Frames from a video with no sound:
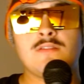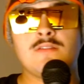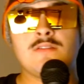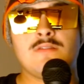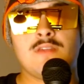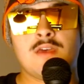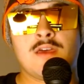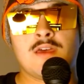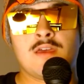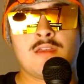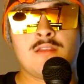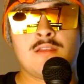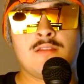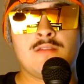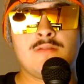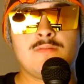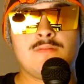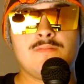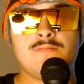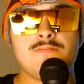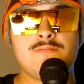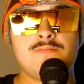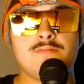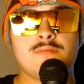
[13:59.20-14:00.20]

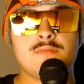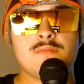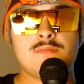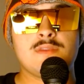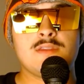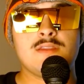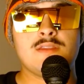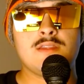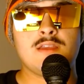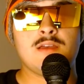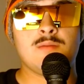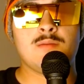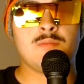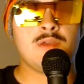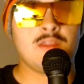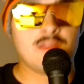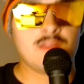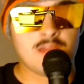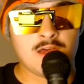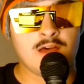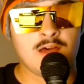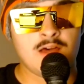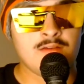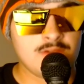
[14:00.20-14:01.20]
then, I mean,
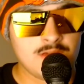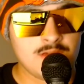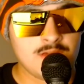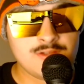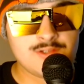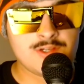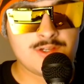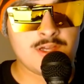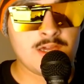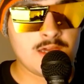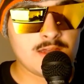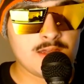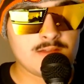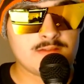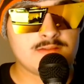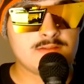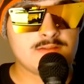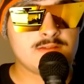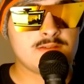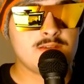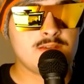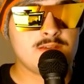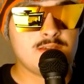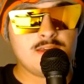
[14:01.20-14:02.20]
they'll have a good
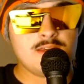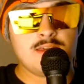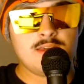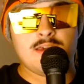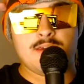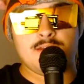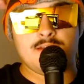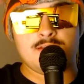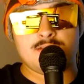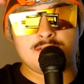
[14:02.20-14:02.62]
chance. He